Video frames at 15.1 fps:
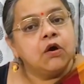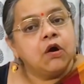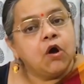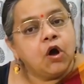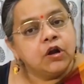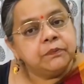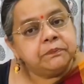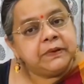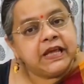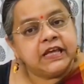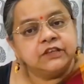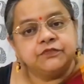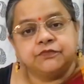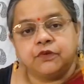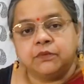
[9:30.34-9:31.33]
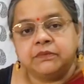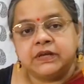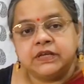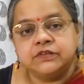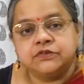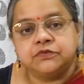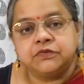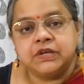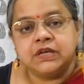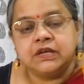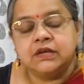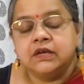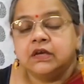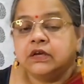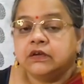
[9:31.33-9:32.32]
or place from
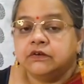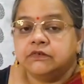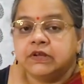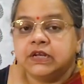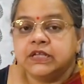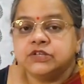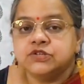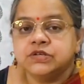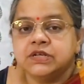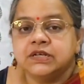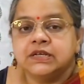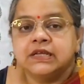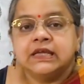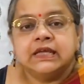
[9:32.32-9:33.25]
history, religion,